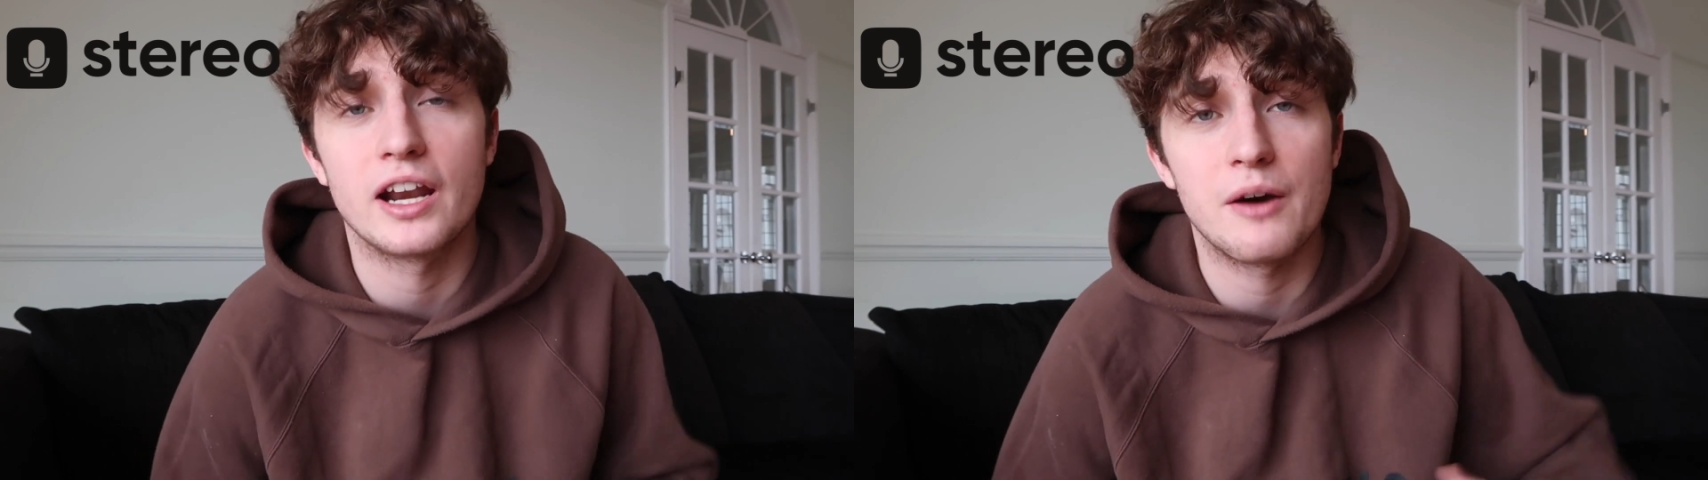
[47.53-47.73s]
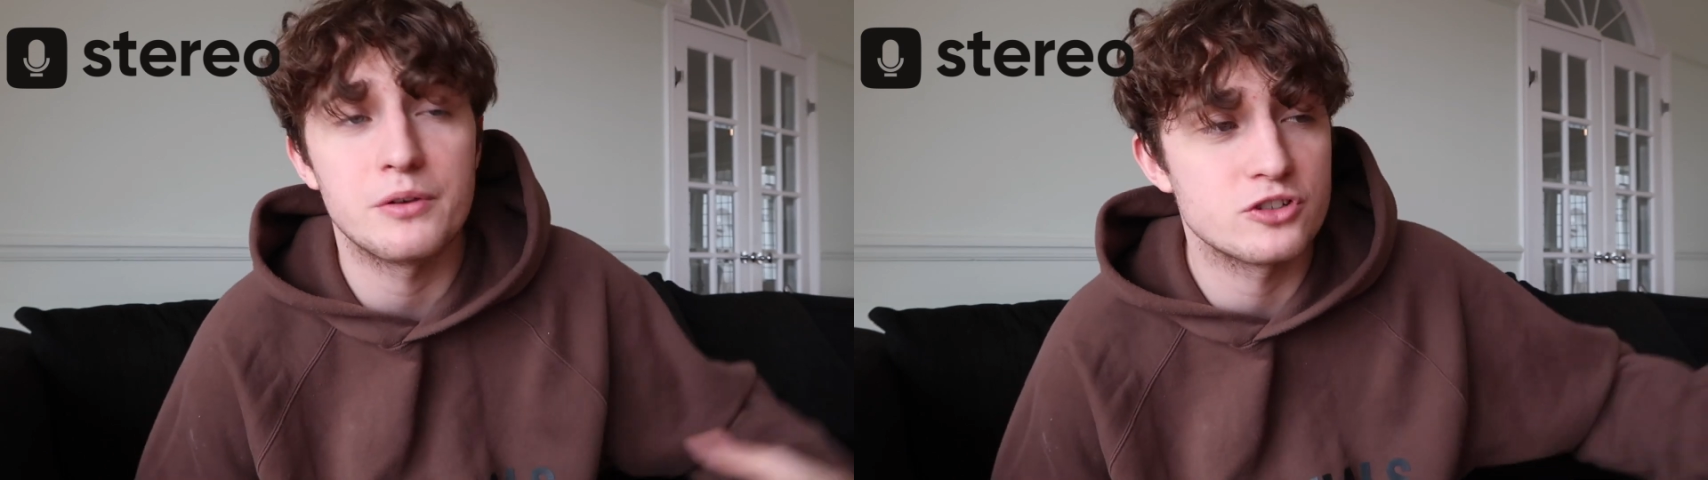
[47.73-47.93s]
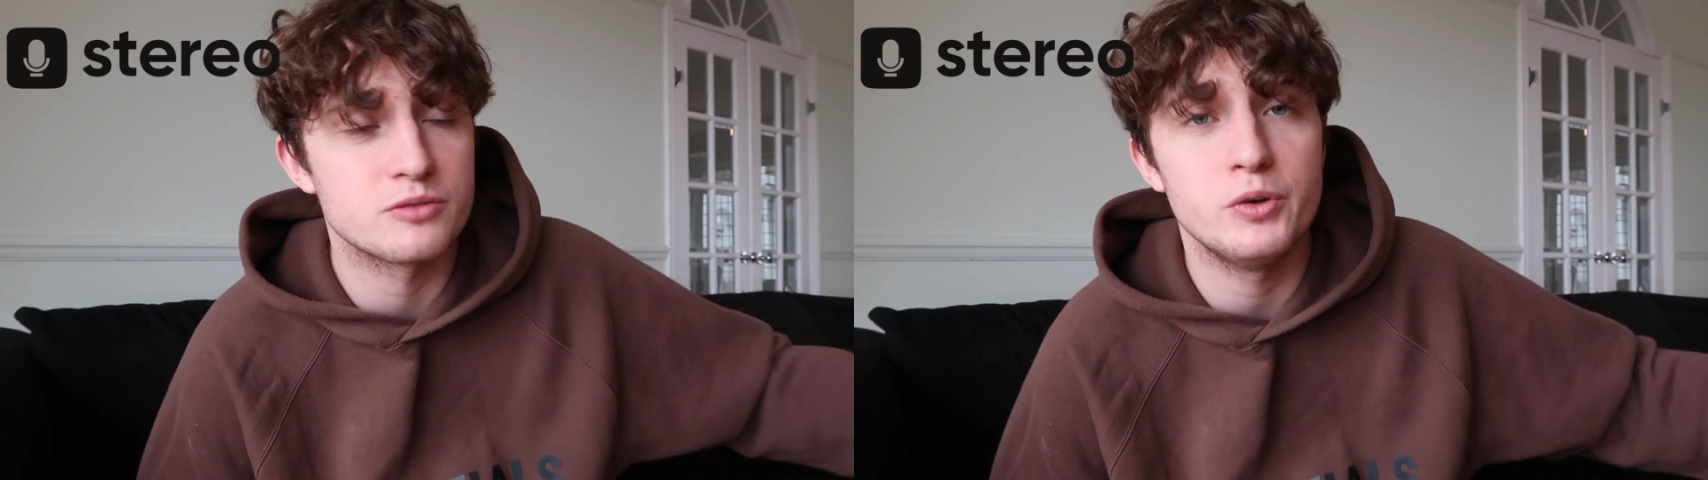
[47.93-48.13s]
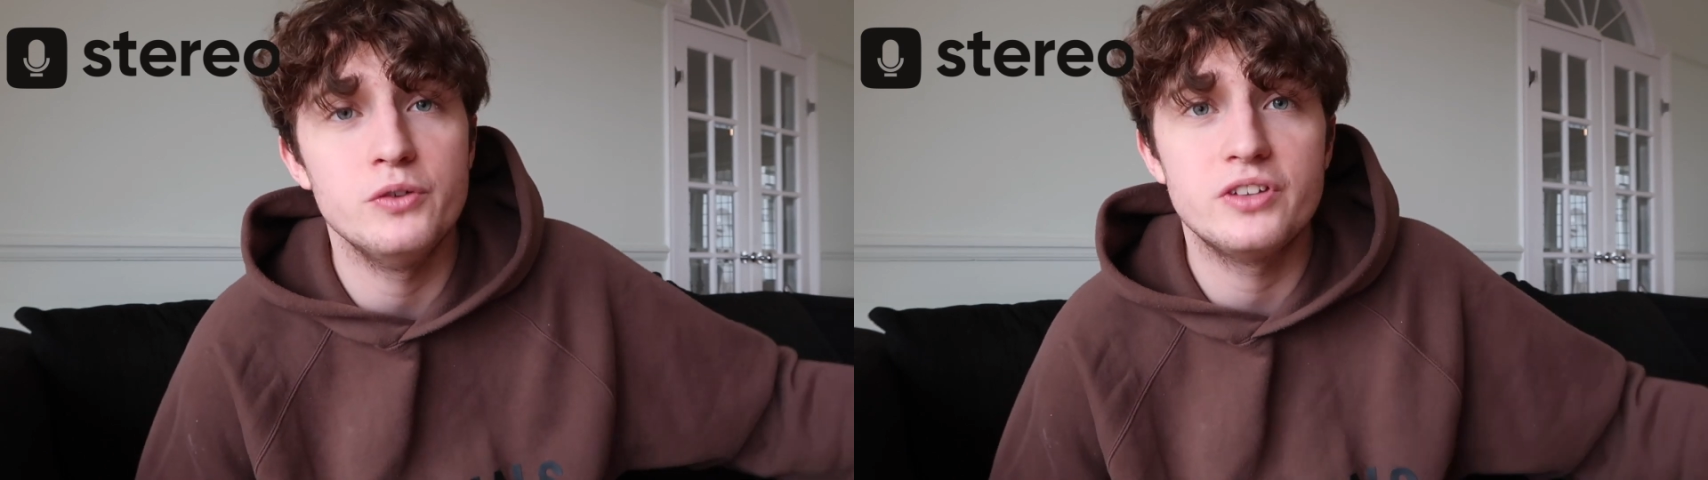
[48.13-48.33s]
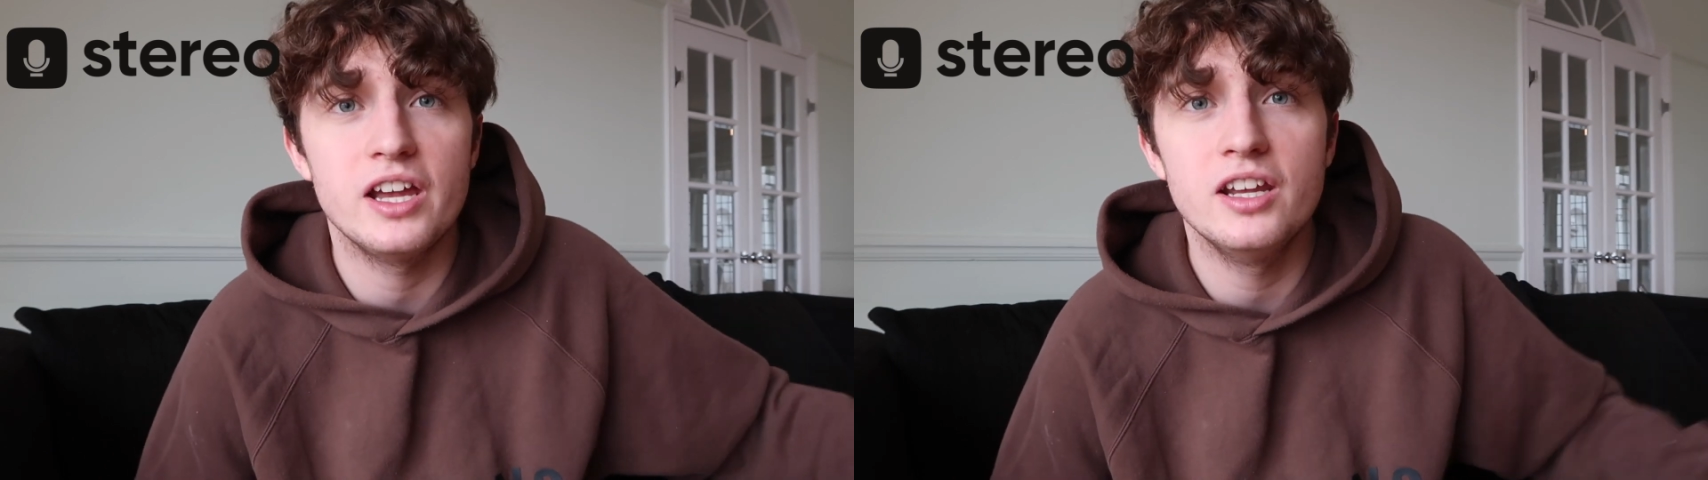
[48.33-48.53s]
and how we just
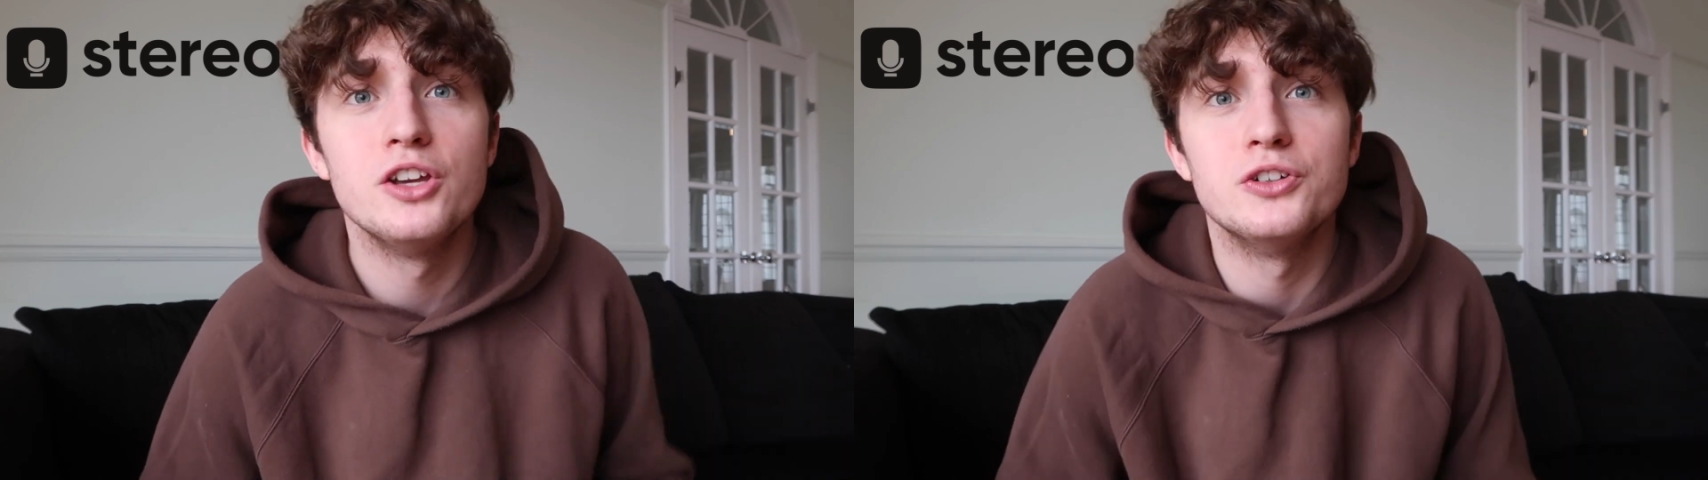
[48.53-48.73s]
moved in,